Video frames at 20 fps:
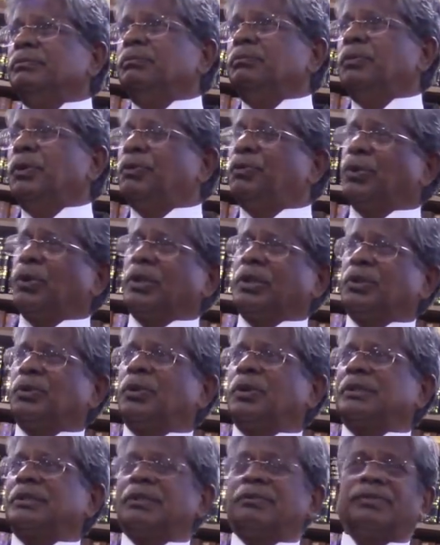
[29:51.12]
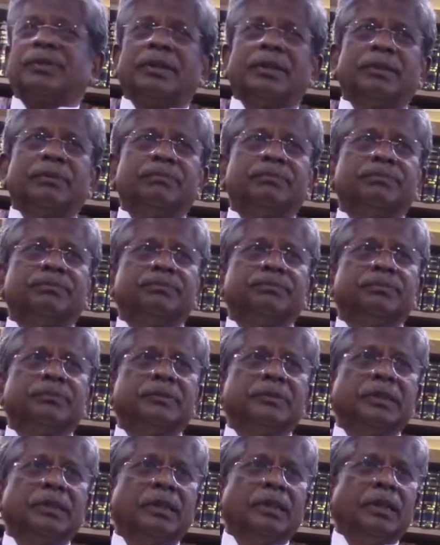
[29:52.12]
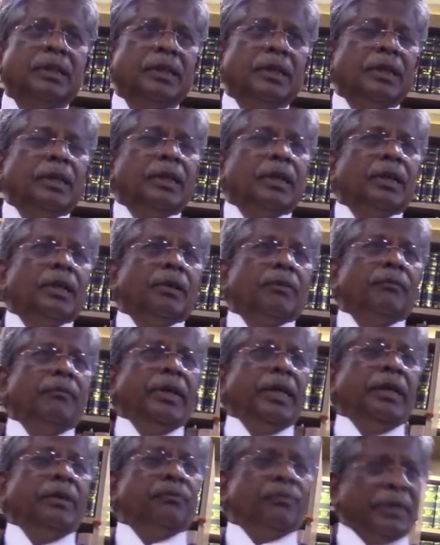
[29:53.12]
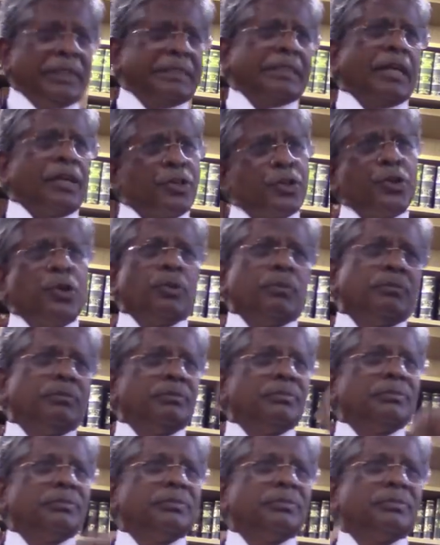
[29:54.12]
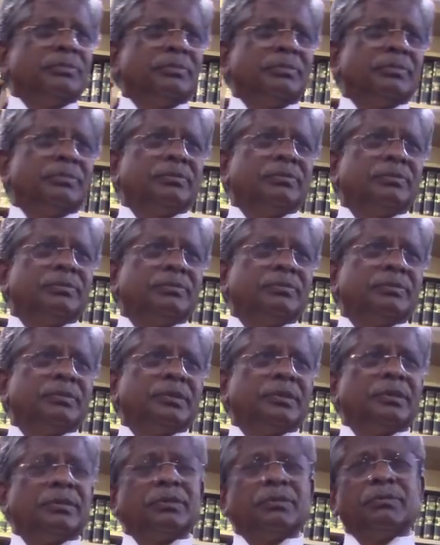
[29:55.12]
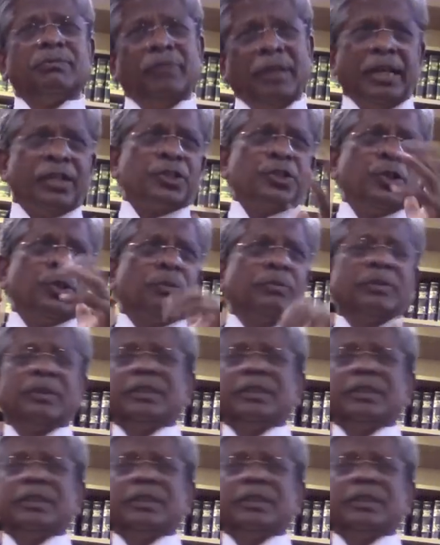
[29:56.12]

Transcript: before the courts of law. We first assume, we assume,